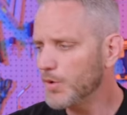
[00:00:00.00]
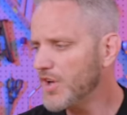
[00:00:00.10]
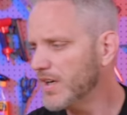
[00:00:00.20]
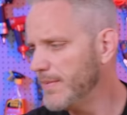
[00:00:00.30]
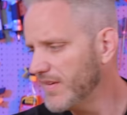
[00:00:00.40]
we're
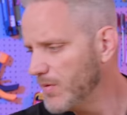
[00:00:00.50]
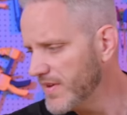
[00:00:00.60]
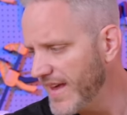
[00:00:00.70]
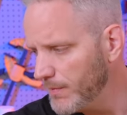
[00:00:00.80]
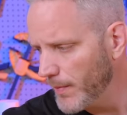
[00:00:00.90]
talking about some of the
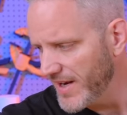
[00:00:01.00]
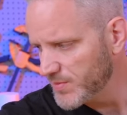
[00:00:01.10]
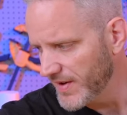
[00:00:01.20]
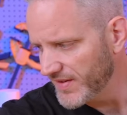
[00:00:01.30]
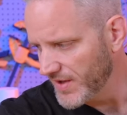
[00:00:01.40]
cable
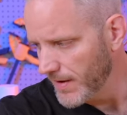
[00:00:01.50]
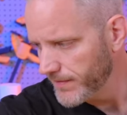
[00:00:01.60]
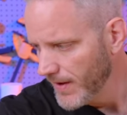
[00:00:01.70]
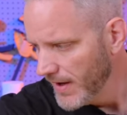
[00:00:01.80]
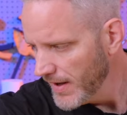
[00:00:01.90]
management
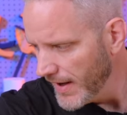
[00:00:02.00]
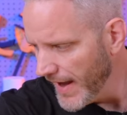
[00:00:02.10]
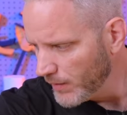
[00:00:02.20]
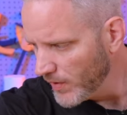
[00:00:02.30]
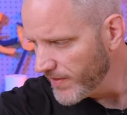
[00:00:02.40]
stuff,
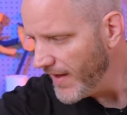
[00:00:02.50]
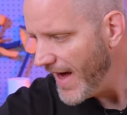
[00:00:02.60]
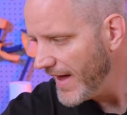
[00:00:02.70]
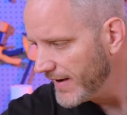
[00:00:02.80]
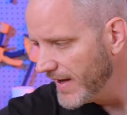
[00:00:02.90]
and with
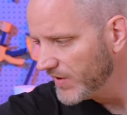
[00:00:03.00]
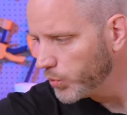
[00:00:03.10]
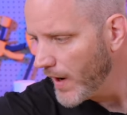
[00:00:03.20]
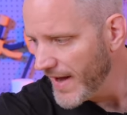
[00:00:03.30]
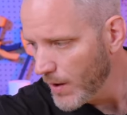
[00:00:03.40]
that is
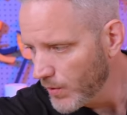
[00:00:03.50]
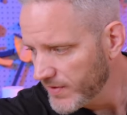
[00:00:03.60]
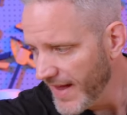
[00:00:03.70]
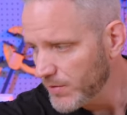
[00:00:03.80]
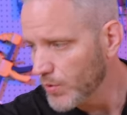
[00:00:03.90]
why I
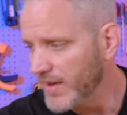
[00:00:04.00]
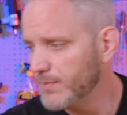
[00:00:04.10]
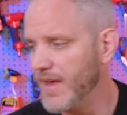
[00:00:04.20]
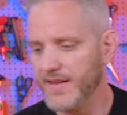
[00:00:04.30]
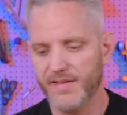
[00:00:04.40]
would then
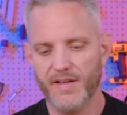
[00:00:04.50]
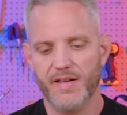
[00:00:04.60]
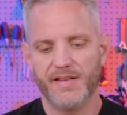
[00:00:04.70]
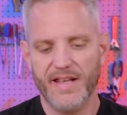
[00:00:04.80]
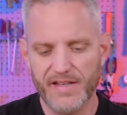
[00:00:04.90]
recommend
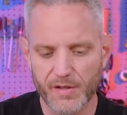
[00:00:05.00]
getting